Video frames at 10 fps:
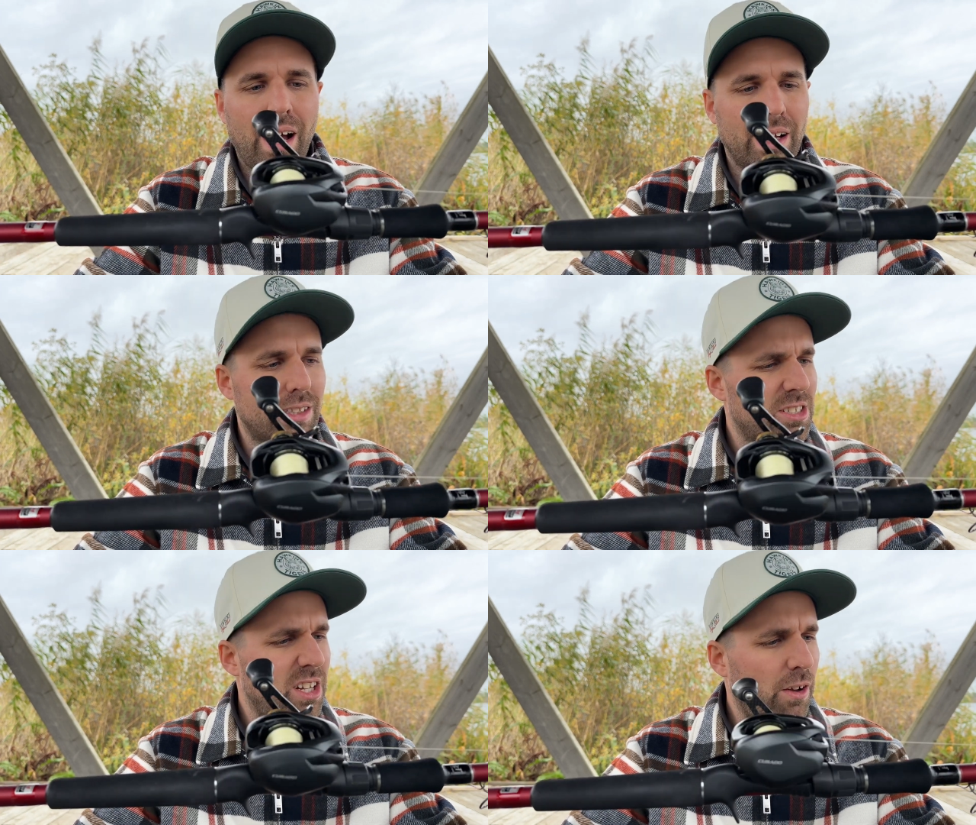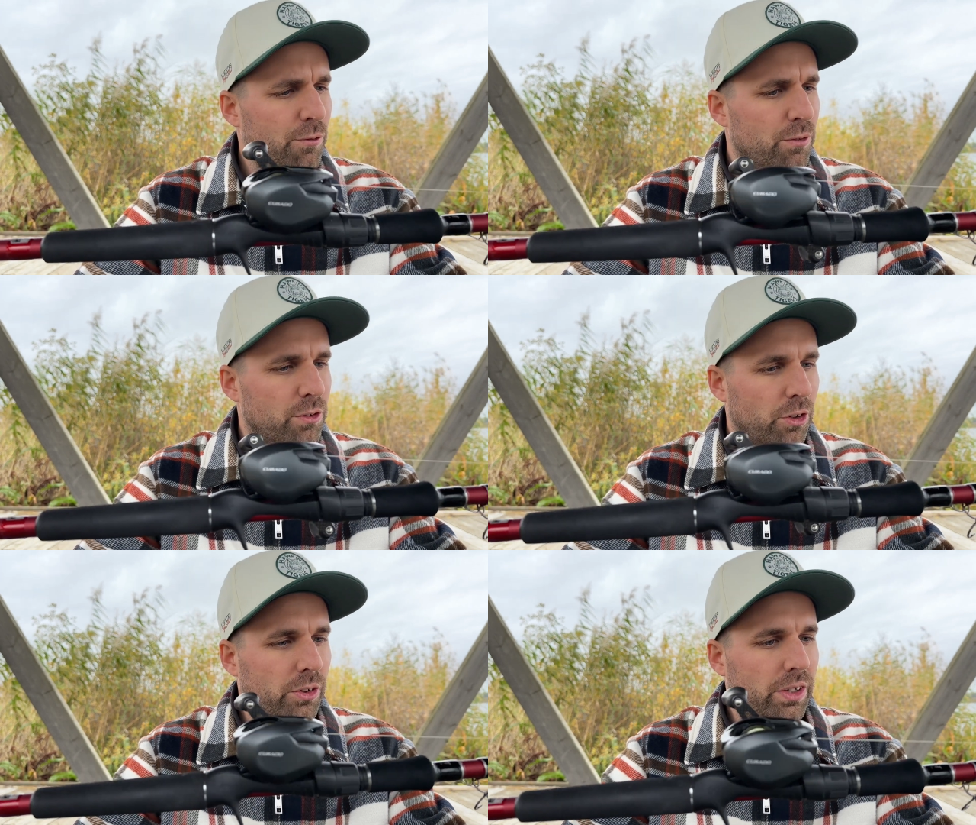It's tough,
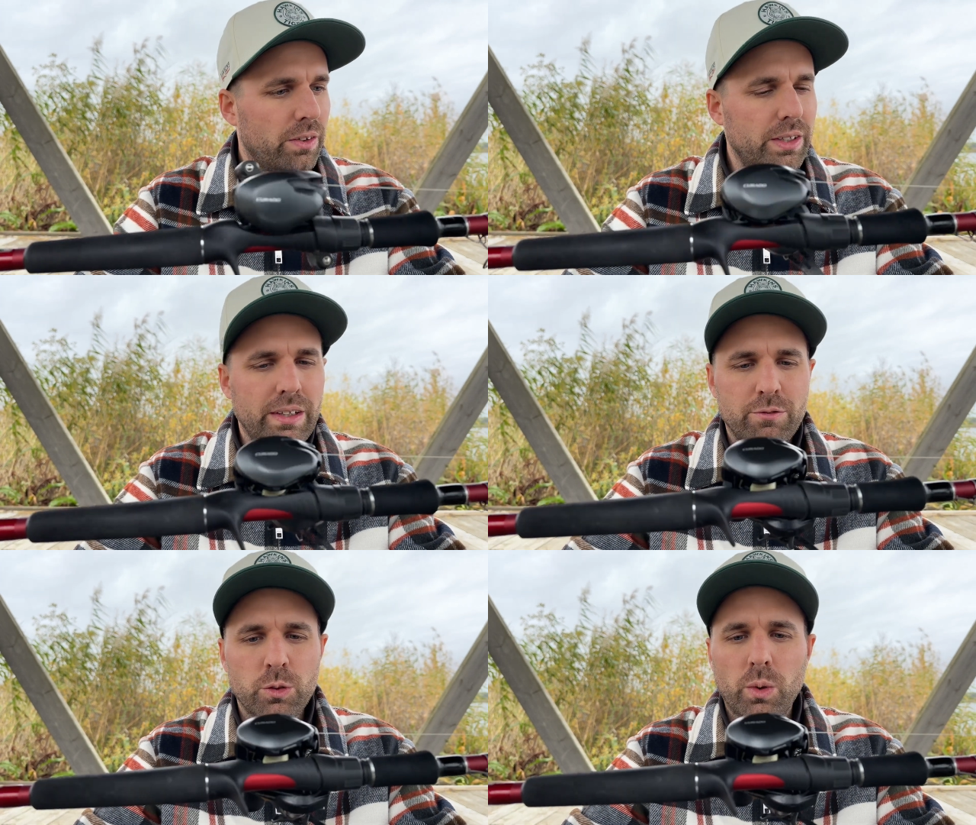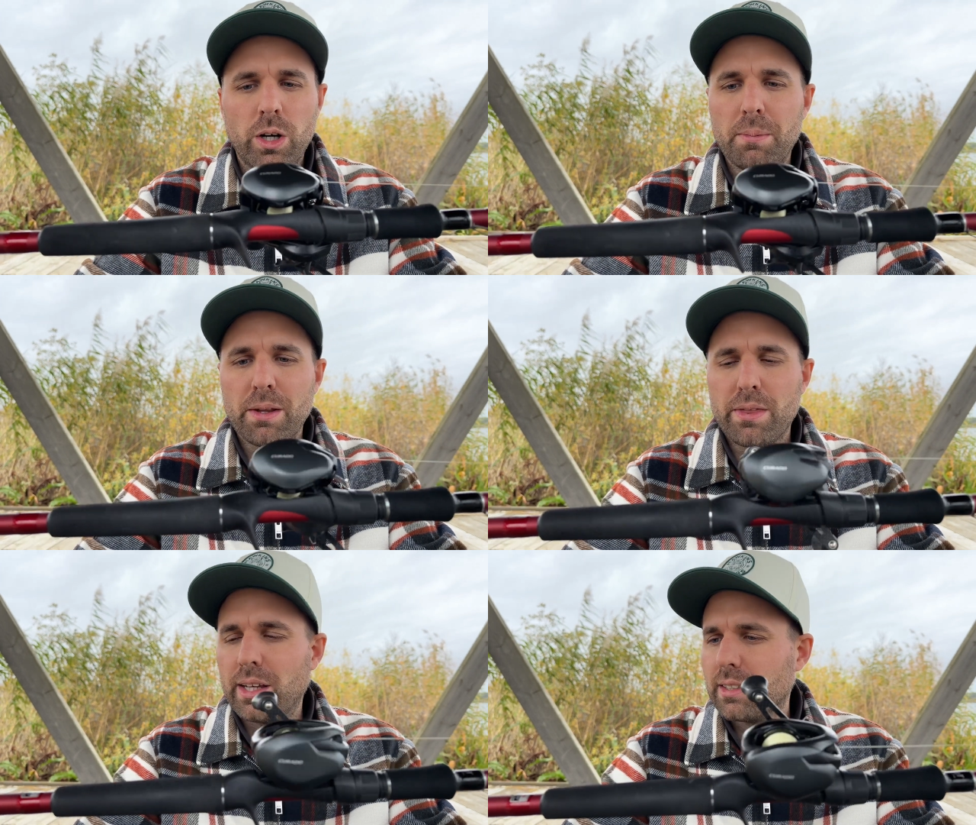so you don't have to worry
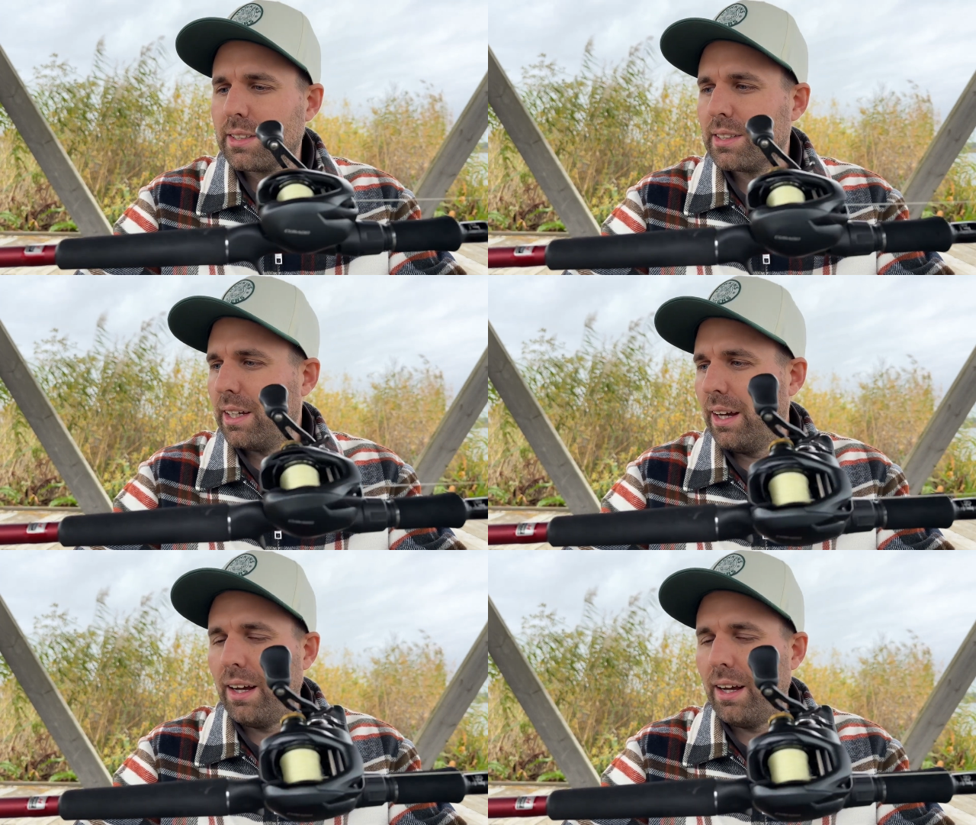about things